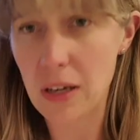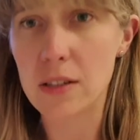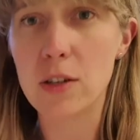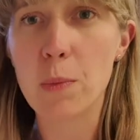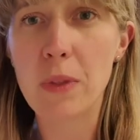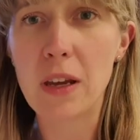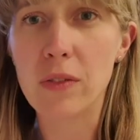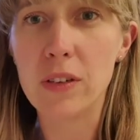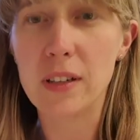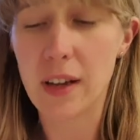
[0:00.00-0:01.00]
Stop there
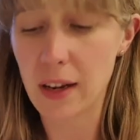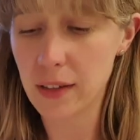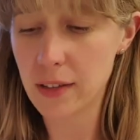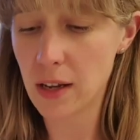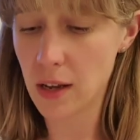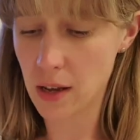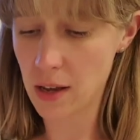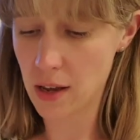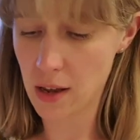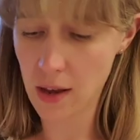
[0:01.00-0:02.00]
for tonight.
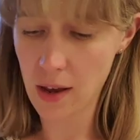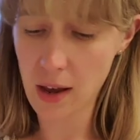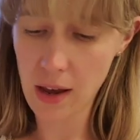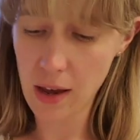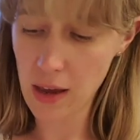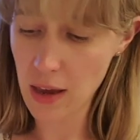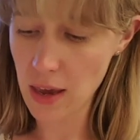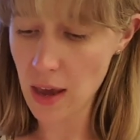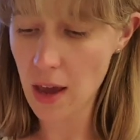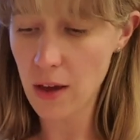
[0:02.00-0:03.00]

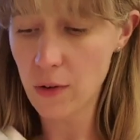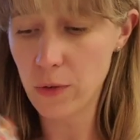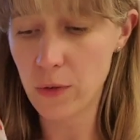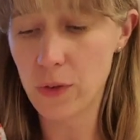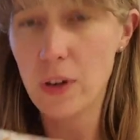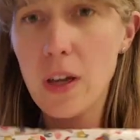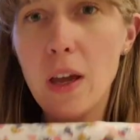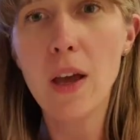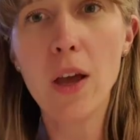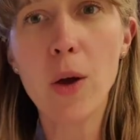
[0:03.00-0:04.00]
I have
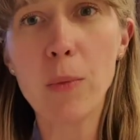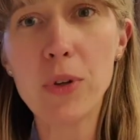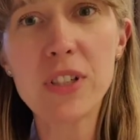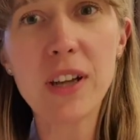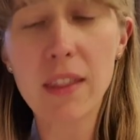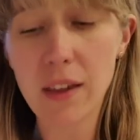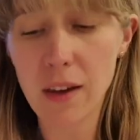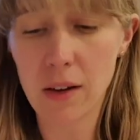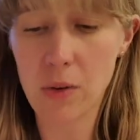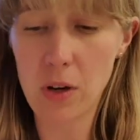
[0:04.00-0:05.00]
put
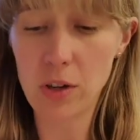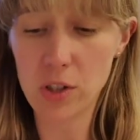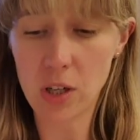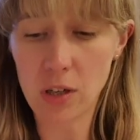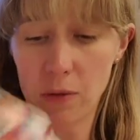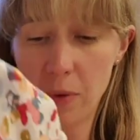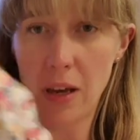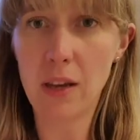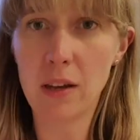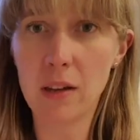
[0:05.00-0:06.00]
together quite a good chunk of
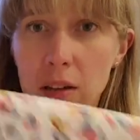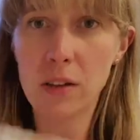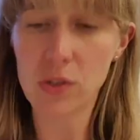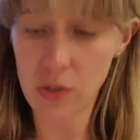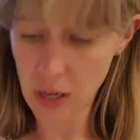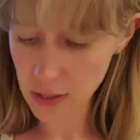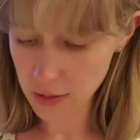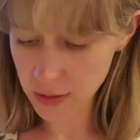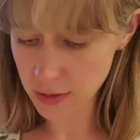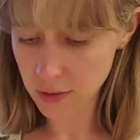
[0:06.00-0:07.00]
my
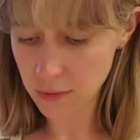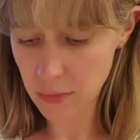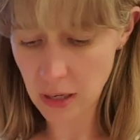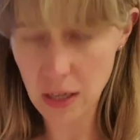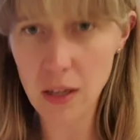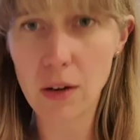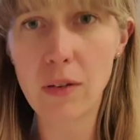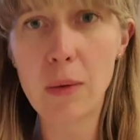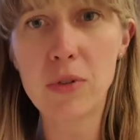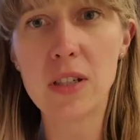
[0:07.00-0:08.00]
dress. My kilo
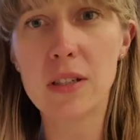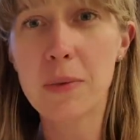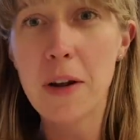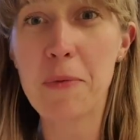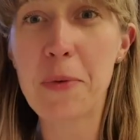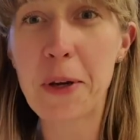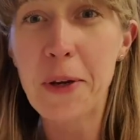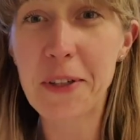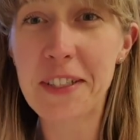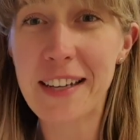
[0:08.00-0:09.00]
wrap dress is what I've been
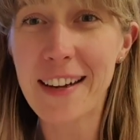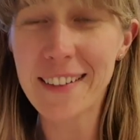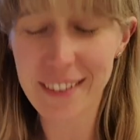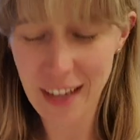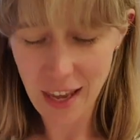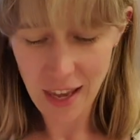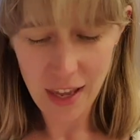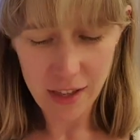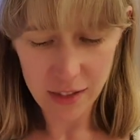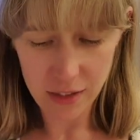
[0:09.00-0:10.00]
working on tonight.
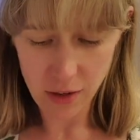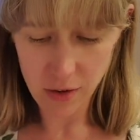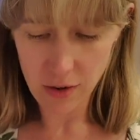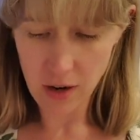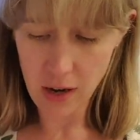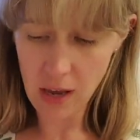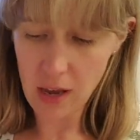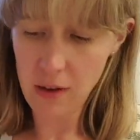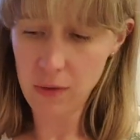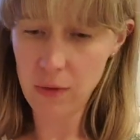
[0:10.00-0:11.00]
So I
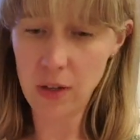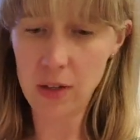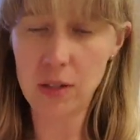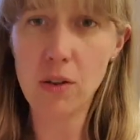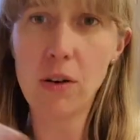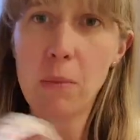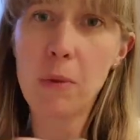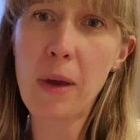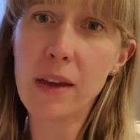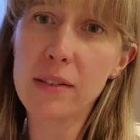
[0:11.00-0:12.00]
have sewn up
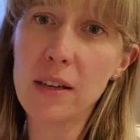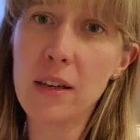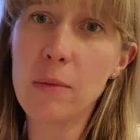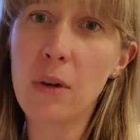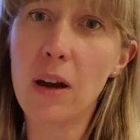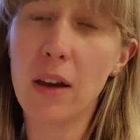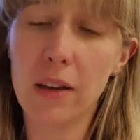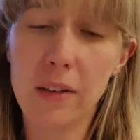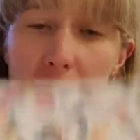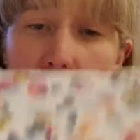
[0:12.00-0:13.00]
the back seam,
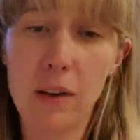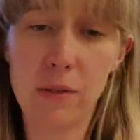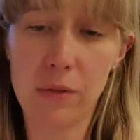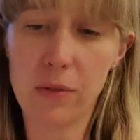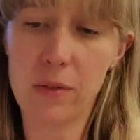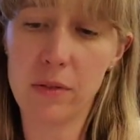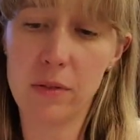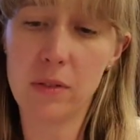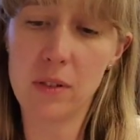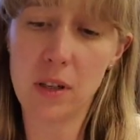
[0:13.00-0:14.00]
I have
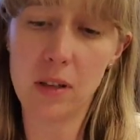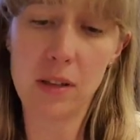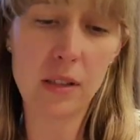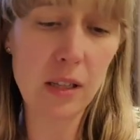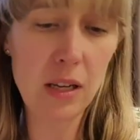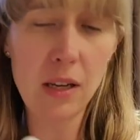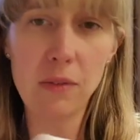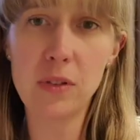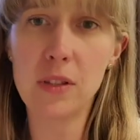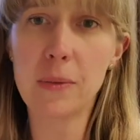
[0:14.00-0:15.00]
done the
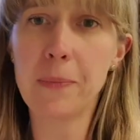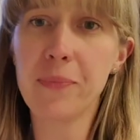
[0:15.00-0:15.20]
sleeves.